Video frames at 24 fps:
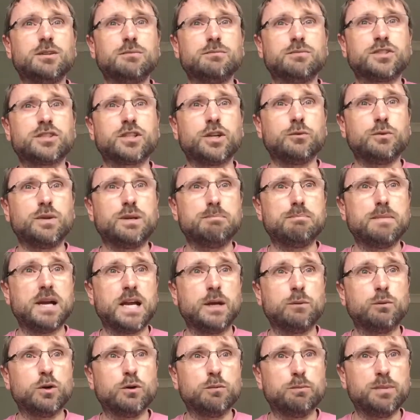So it may
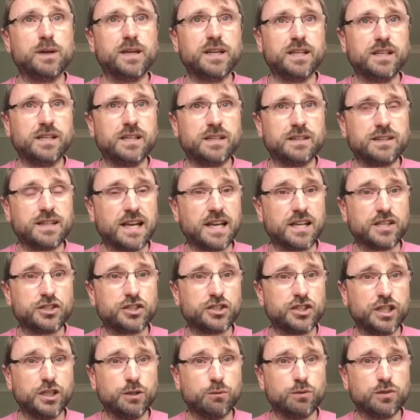well be that
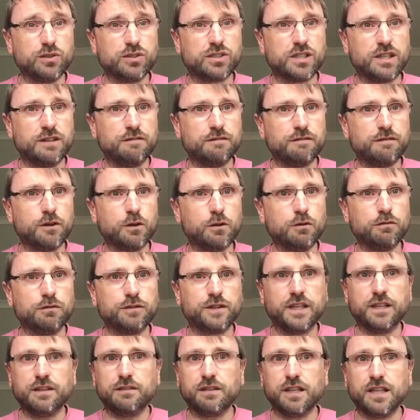she was involved
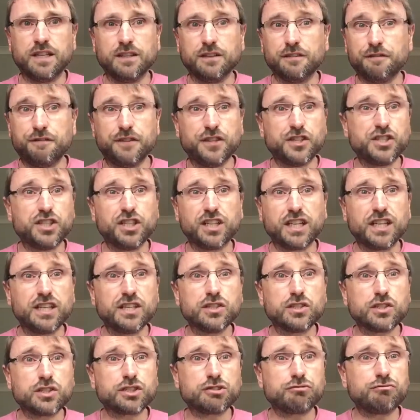in the fishing
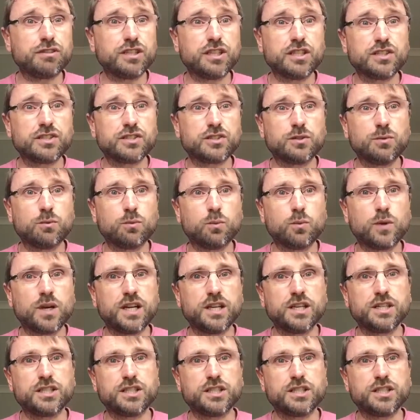industry in some way.